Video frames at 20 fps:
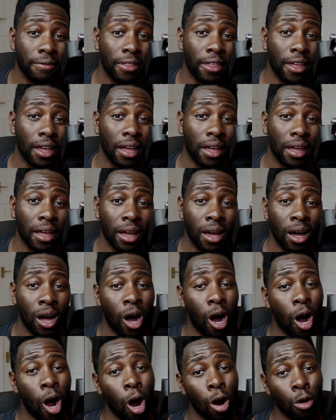of the
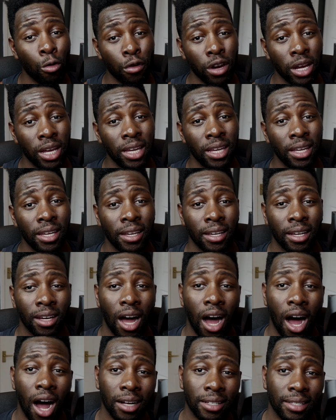Hori
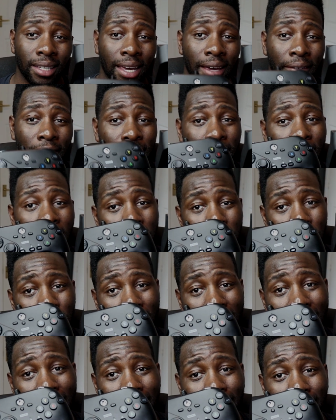Octa
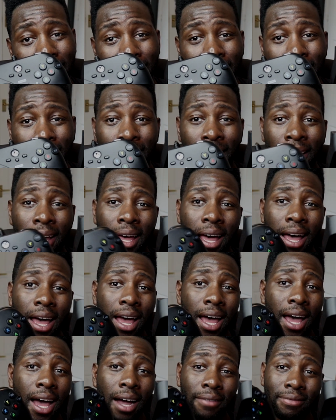Fightpad.
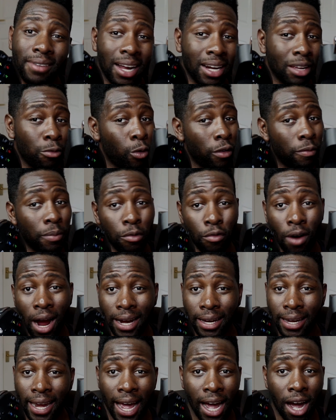I've got it with me
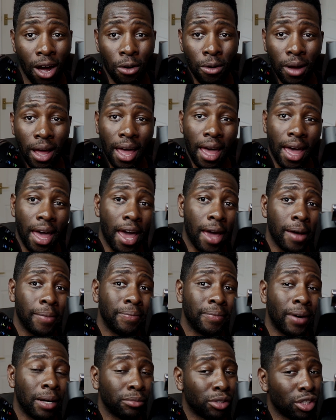right now.
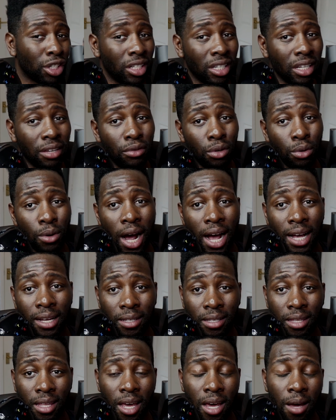I'm just going to give you
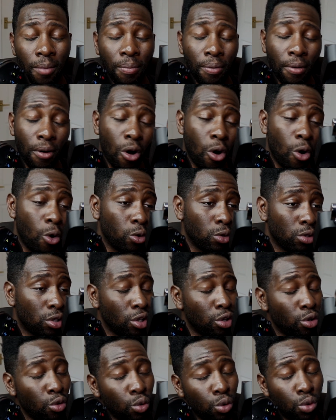guys the pros,
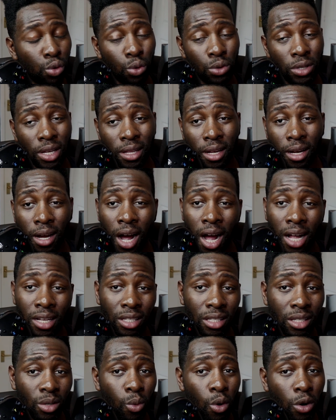the neutrals, and the
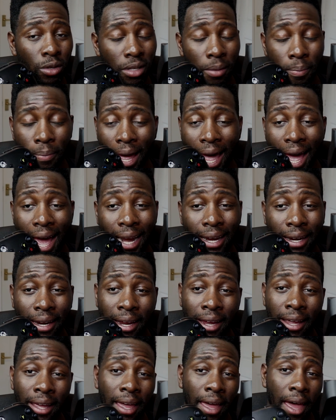cons towards the pad.
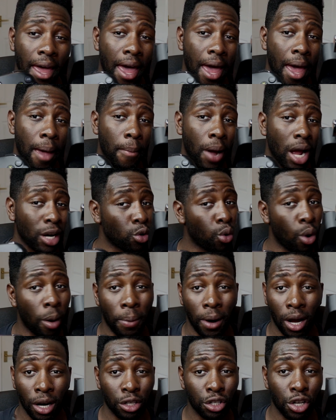I do
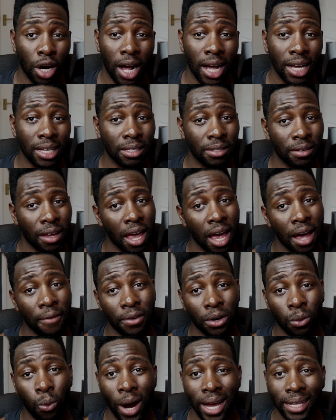apologize
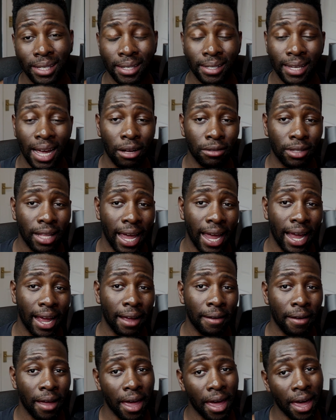for the waiters out
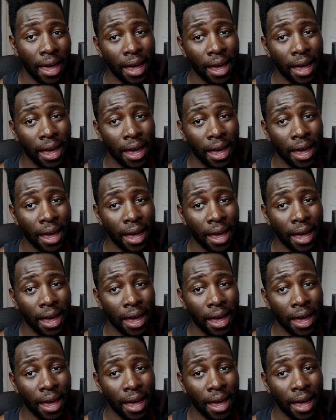there